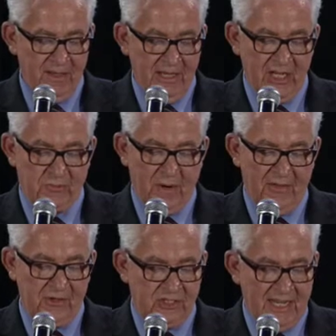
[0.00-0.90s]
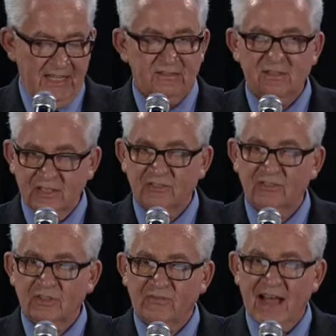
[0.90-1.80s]
His brother states, and this
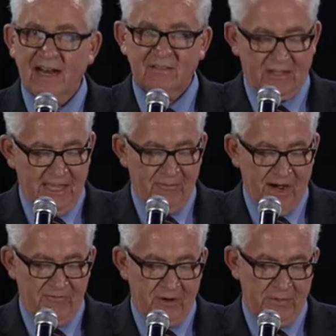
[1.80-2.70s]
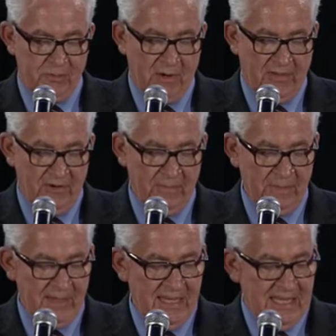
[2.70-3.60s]
is a fact, came right from his brother,
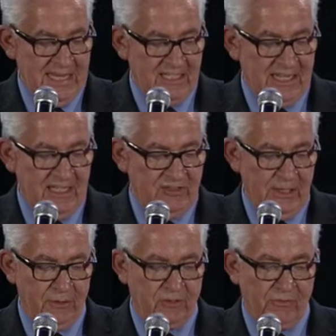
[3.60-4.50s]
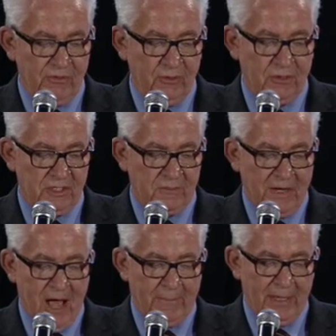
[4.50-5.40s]
he states he was a ruthless
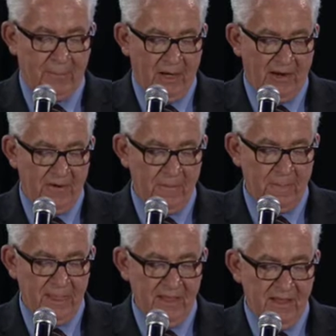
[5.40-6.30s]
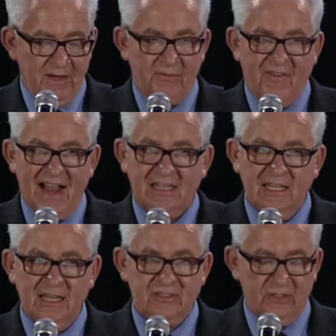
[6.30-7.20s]
monopoly player. In fact, he
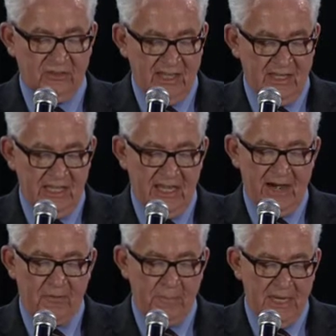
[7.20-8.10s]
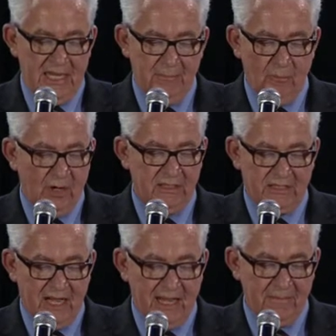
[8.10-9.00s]
doesn't think he ever beat him one
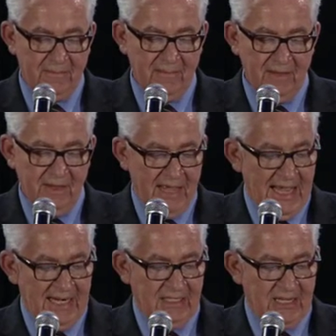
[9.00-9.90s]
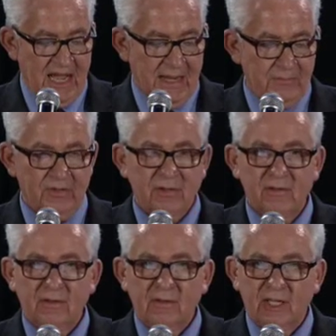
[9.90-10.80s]
time, and at times,
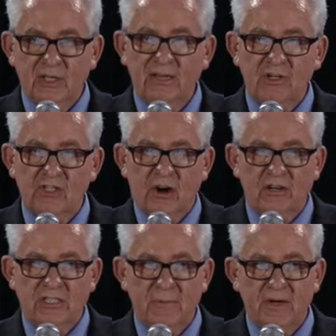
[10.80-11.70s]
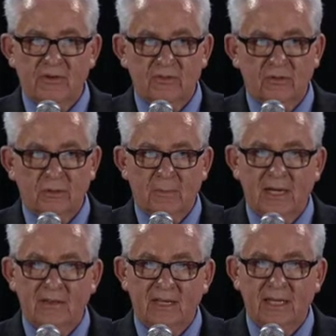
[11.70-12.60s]
he even charged him interest on the
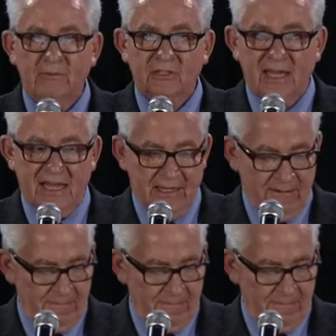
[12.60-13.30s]
money that he was ahead.